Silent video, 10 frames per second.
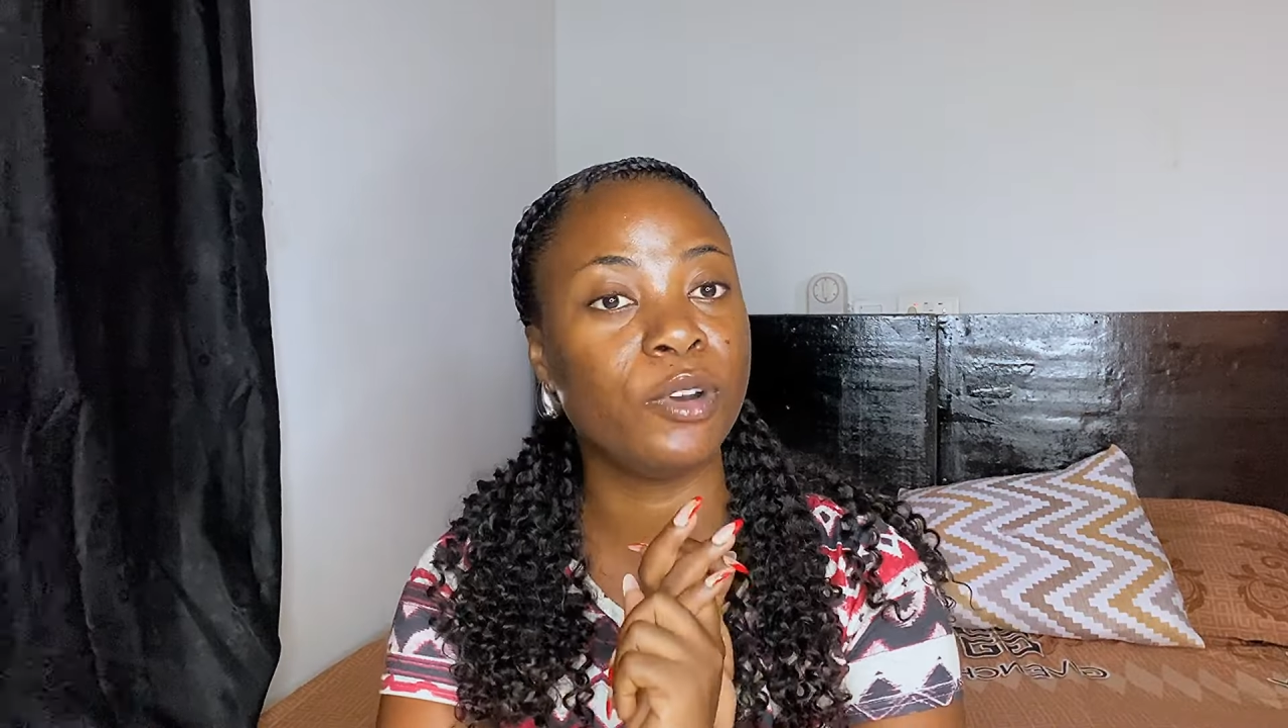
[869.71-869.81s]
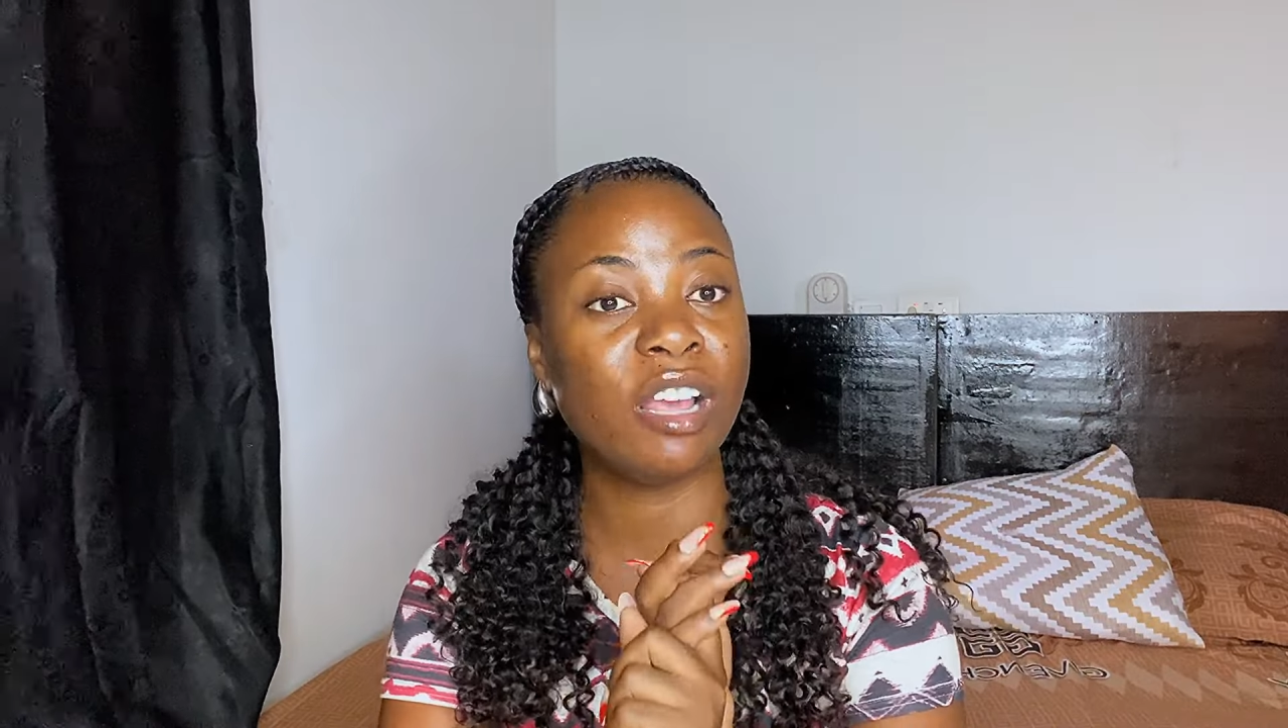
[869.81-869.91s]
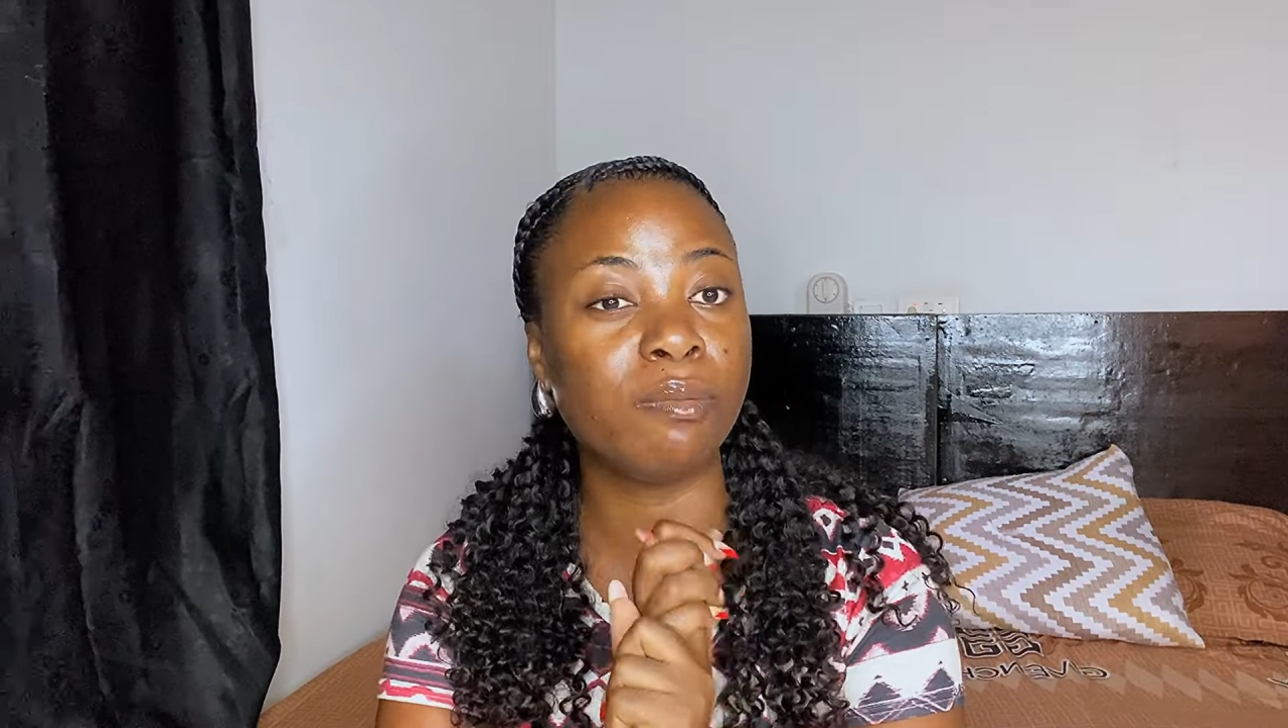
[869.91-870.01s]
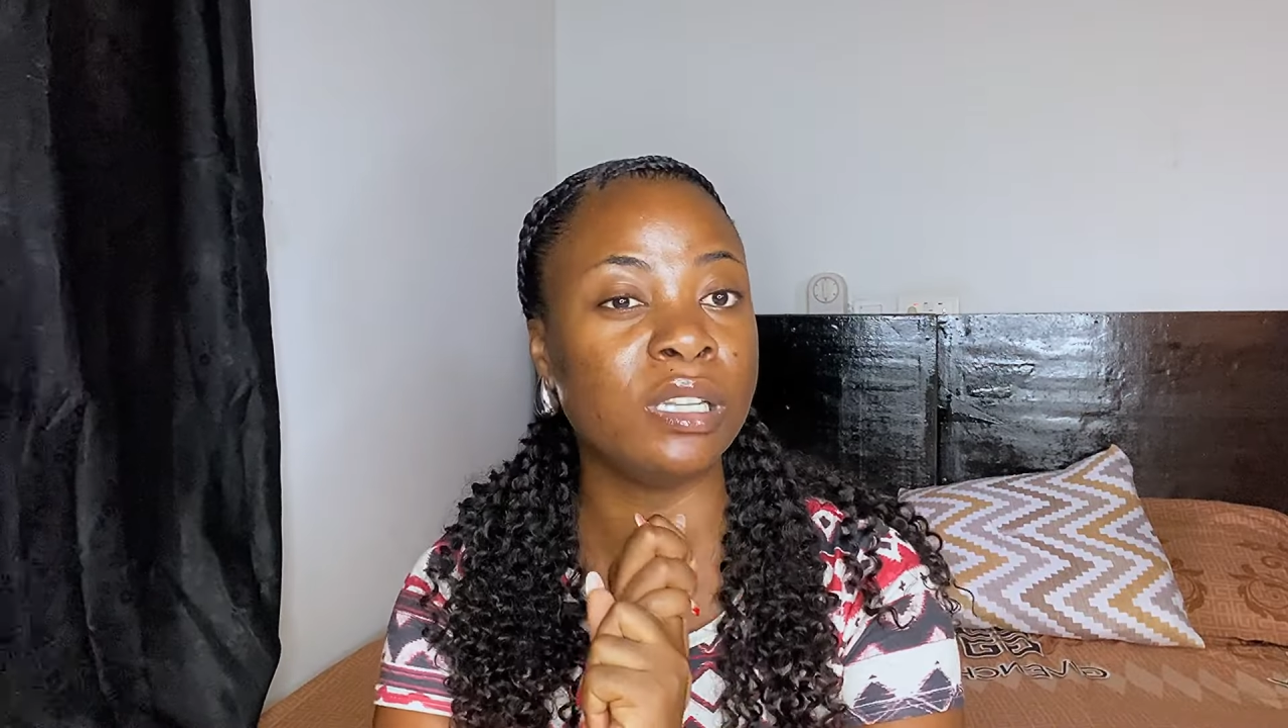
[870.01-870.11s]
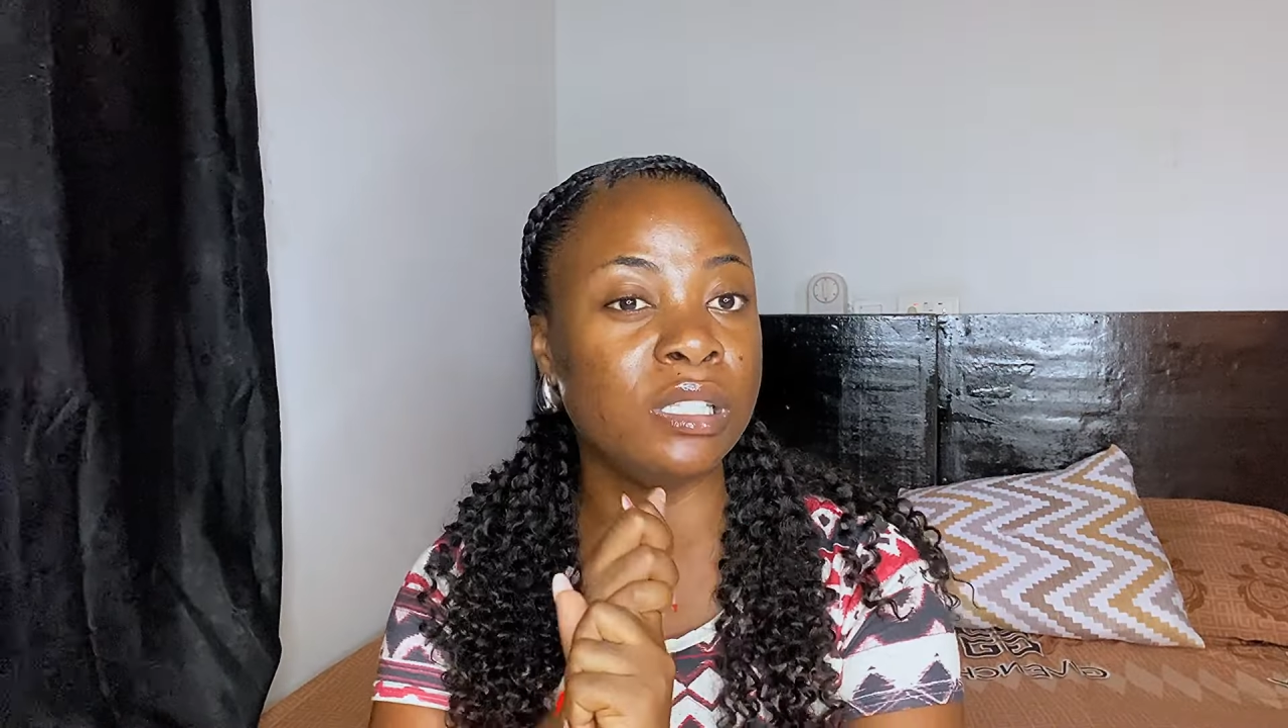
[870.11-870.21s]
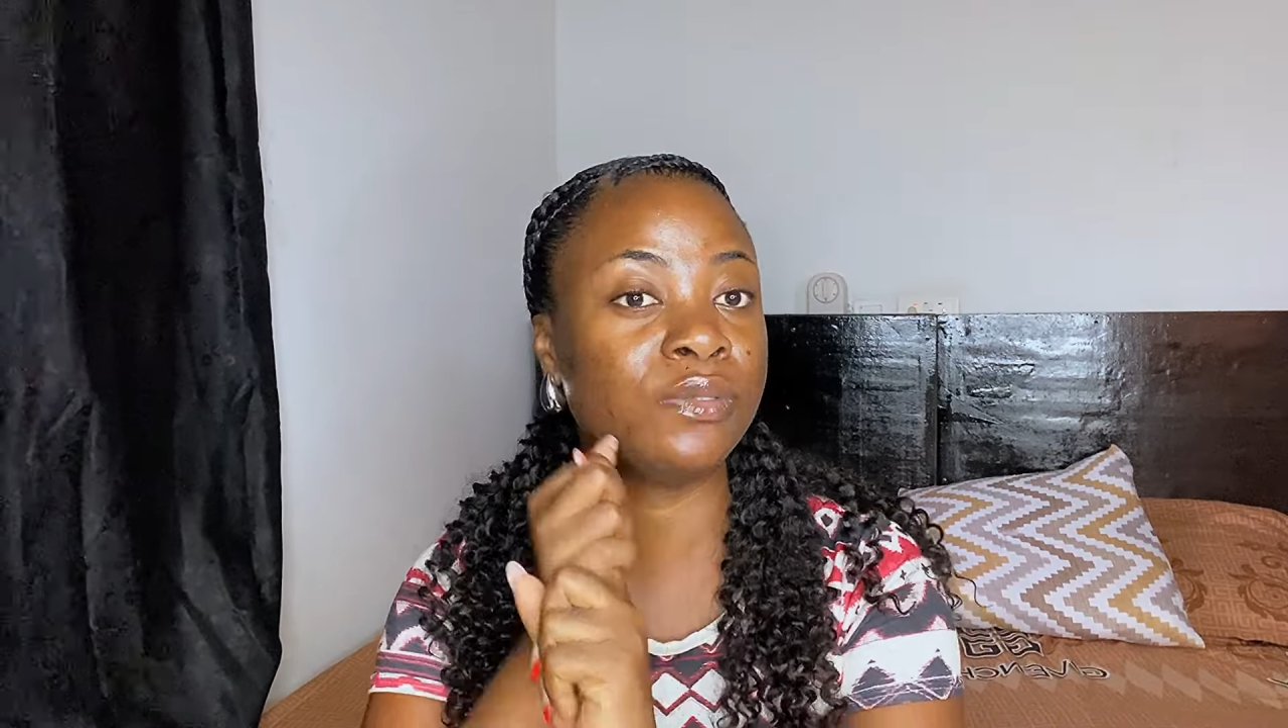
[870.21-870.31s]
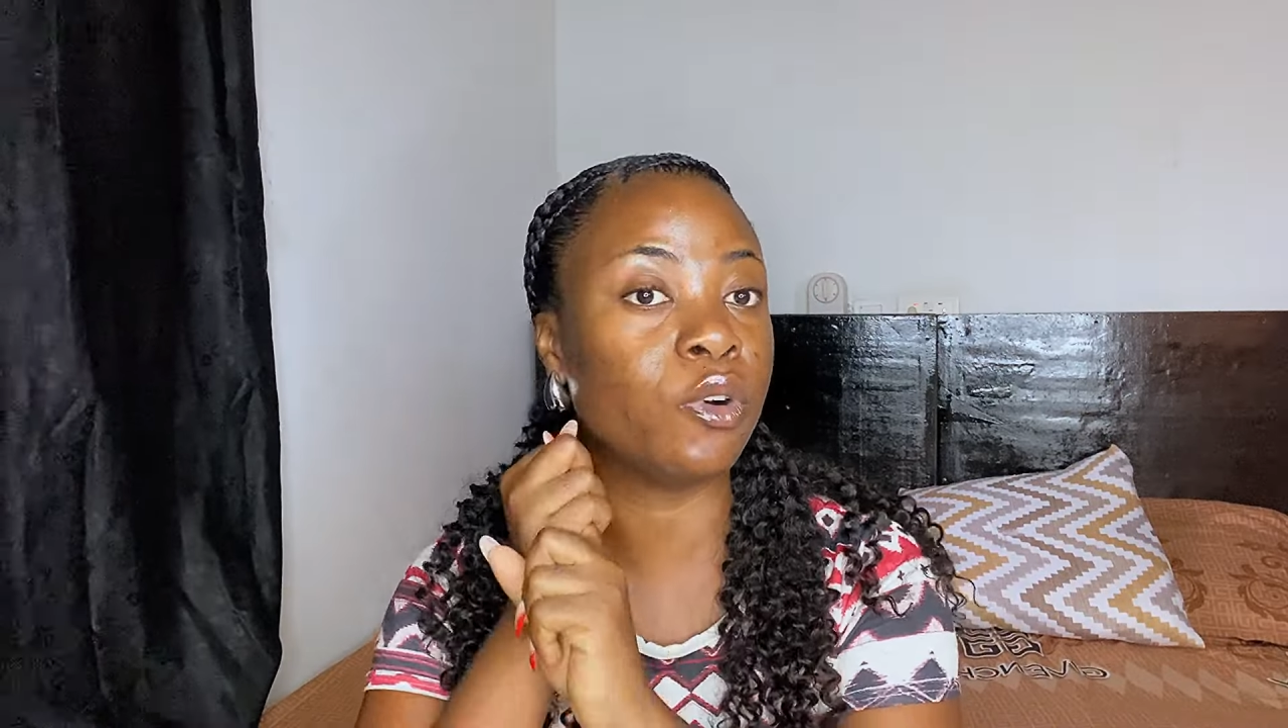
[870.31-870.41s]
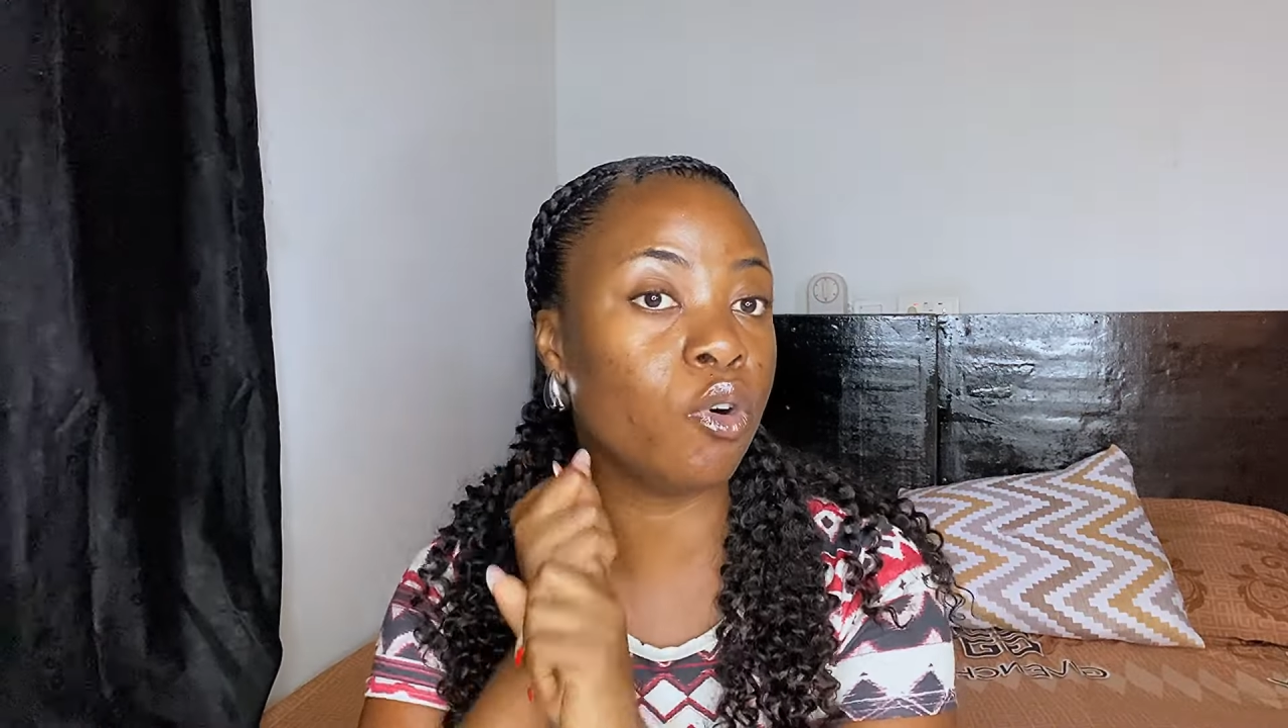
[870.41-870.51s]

life policies for